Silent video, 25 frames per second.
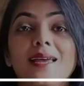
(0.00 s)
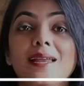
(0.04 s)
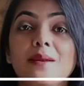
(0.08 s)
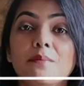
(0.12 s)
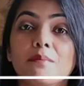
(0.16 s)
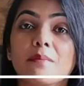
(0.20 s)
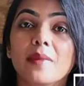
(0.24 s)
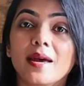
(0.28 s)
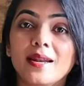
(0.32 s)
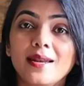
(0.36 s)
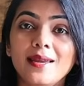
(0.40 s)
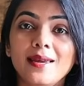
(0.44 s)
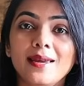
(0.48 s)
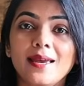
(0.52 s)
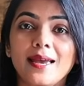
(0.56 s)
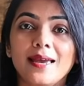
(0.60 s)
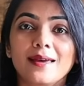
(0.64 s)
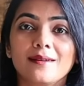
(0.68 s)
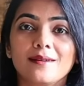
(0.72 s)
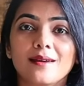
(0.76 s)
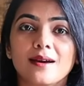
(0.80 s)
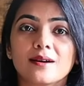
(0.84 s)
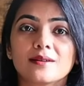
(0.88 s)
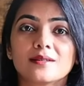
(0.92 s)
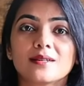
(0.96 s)
In many
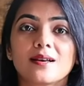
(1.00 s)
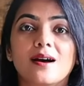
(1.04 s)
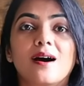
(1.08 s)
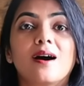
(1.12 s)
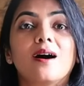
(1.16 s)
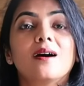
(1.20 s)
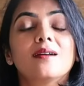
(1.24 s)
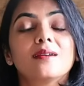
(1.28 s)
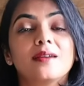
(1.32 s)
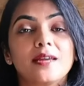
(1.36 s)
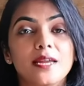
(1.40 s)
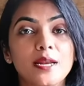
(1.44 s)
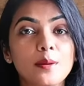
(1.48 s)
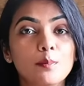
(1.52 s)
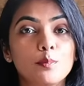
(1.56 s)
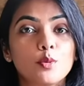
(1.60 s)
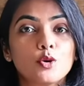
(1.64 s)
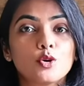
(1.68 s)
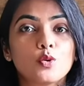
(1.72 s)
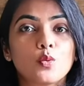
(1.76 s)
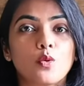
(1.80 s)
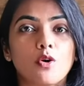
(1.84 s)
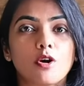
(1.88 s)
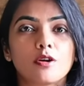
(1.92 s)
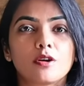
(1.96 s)
areas, our input
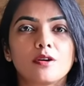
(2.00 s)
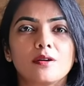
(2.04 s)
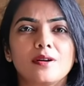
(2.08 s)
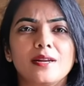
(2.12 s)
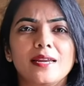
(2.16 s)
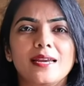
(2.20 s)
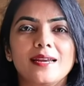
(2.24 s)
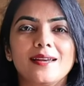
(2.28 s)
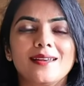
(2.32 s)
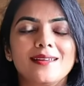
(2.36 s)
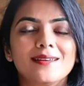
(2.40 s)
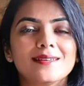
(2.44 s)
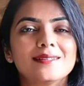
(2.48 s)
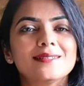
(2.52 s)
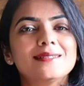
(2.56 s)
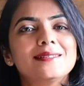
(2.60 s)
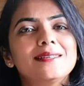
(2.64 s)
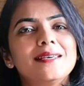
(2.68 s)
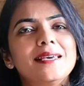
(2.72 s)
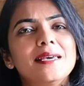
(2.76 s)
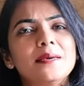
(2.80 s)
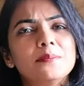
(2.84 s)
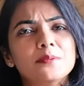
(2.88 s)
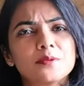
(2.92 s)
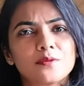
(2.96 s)
water TDS
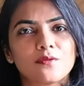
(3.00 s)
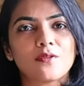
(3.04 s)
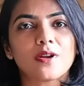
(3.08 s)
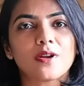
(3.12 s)
keeps